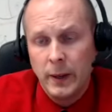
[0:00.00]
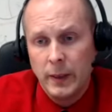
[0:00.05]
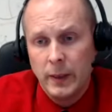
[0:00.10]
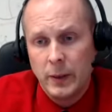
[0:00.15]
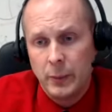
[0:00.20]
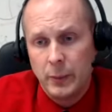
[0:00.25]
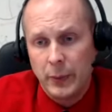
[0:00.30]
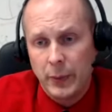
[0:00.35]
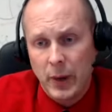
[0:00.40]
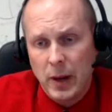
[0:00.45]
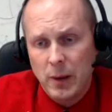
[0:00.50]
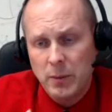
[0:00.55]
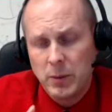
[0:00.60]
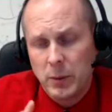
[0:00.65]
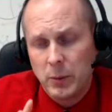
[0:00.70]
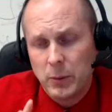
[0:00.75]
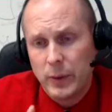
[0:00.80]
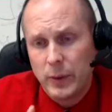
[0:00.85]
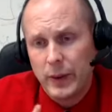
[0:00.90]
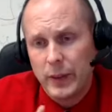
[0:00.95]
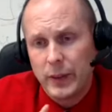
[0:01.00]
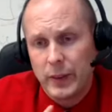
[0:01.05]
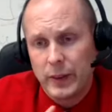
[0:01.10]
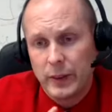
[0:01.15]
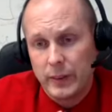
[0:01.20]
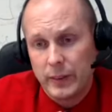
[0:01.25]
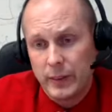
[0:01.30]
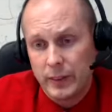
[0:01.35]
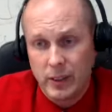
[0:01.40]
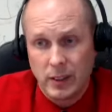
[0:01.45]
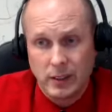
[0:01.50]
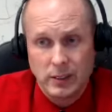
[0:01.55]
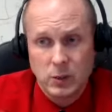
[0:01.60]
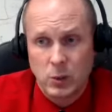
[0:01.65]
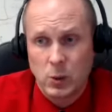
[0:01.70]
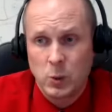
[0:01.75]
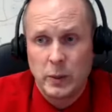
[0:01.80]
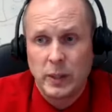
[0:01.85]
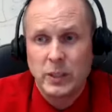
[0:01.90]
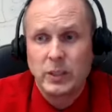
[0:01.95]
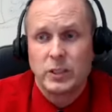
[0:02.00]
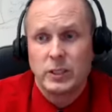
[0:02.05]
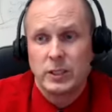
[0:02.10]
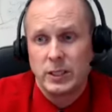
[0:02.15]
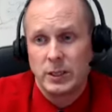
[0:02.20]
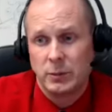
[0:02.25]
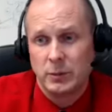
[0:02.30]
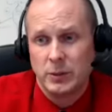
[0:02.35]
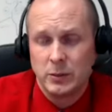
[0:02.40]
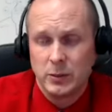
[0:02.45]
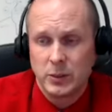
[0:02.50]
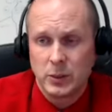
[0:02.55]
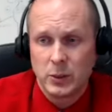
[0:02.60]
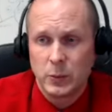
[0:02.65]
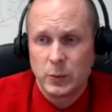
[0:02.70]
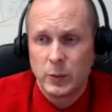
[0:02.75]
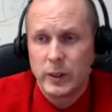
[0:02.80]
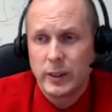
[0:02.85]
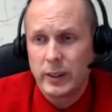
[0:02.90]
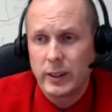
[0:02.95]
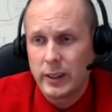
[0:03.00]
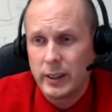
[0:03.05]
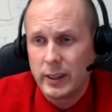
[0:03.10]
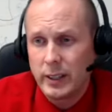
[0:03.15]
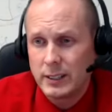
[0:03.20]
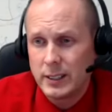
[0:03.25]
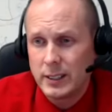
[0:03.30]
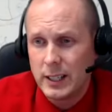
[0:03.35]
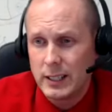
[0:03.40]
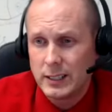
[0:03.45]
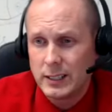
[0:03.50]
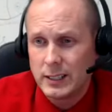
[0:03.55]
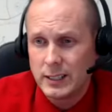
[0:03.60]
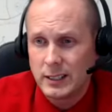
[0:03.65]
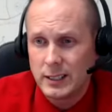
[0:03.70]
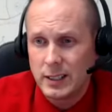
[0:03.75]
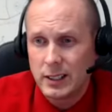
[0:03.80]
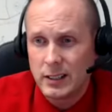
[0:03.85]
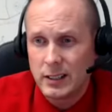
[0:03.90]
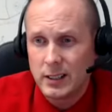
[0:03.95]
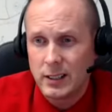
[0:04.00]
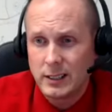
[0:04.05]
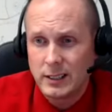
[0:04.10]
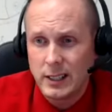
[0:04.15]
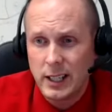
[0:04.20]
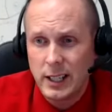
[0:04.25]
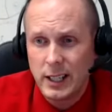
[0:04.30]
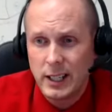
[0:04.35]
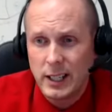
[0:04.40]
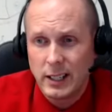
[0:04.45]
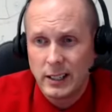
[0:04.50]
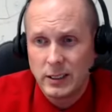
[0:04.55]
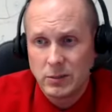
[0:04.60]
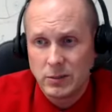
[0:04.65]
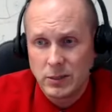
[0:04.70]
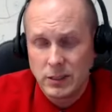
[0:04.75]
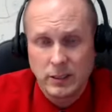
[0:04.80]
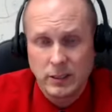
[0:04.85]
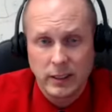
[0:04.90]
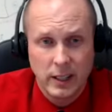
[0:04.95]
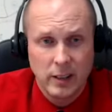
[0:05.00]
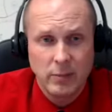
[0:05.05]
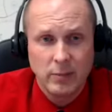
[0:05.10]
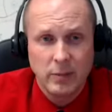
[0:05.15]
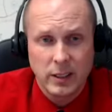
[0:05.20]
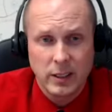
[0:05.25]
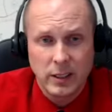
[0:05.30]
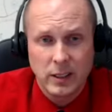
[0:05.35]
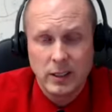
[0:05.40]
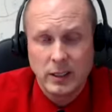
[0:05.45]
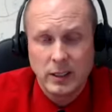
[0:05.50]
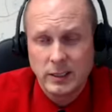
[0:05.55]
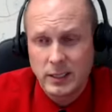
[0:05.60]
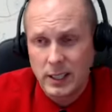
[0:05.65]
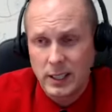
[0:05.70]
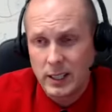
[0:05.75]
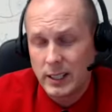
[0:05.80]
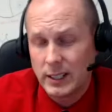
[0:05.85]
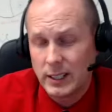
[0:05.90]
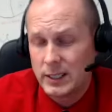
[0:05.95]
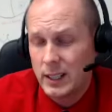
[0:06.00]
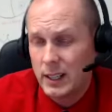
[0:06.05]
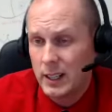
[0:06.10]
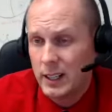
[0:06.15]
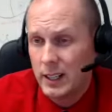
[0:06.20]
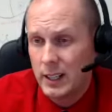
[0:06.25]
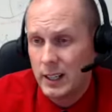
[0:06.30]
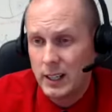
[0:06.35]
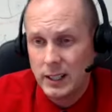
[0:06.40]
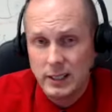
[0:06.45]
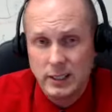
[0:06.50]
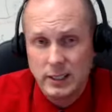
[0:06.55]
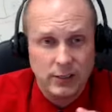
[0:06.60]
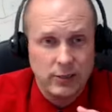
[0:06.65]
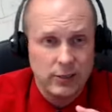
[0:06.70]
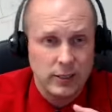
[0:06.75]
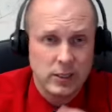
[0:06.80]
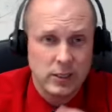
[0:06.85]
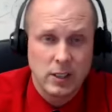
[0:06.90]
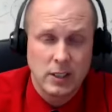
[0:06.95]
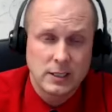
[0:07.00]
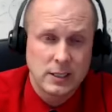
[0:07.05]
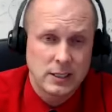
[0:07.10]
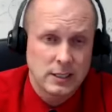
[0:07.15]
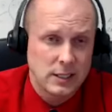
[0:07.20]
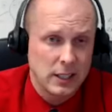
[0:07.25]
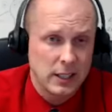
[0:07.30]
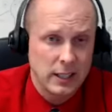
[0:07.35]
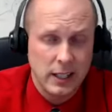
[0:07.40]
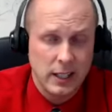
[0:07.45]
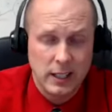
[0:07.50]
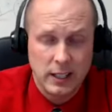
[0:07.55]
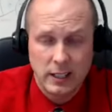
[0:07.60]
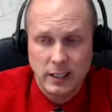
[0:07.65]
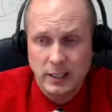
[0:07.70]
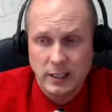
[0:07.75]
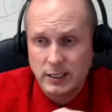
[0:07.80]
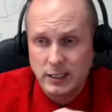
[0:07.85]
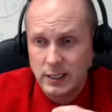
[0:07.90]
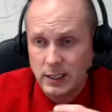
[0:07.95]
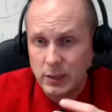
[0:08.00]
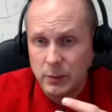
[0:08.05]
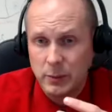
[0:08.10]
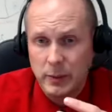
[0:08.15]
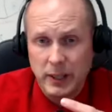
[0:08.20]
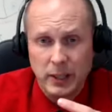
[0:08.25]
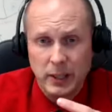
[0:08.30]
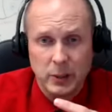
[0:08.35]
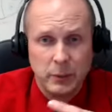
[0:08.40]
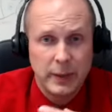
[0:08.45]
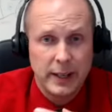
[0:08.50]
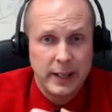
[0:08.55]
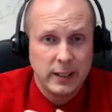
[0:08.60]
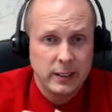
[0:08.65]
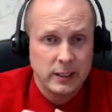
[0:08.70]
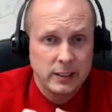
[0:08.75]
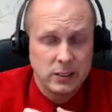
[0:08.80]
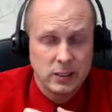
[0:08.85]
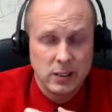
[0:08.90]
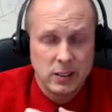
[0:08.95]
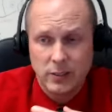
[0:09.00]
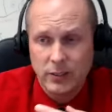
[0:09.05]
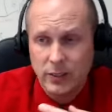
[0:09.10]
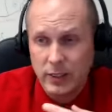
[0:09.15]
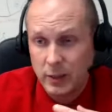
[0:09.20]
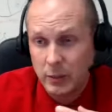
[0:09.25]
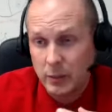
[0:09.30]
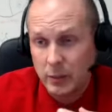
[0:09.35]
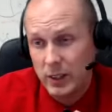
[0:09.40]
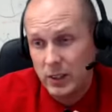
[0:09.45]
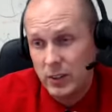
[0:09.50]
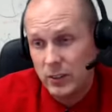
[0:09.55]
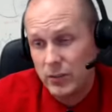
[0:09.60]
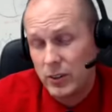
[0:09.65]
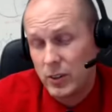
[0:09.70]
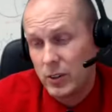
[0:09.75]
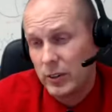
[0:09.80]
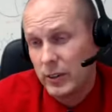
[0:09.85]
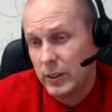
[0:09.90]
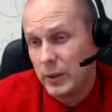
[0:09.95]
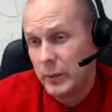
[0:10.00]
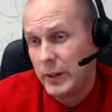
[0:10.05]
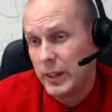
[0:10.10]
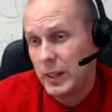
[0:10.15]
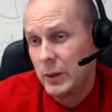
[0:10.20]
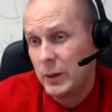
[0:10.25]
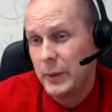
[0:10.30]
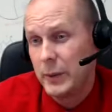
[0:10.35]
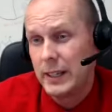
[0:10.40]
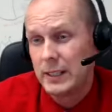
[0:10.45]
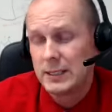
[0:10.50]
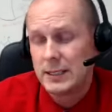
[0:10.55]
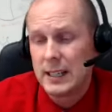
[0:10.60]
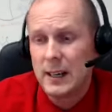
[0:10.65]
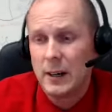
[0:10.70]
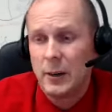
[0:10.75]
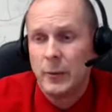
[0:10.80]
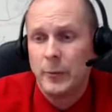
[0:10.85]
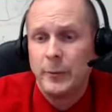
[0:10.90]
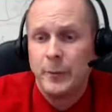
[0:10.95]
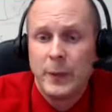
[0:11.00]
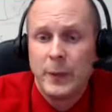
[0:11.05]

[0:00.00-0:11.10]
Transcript: The problem with it is it causes a whole bunch of symptoms. So one of the things they asked is, can it cause headaches? Well, yeah, it can cause headaches. It definitely causes lightheadedness. It can make your balance off. It can make you fall. It can make you pass out.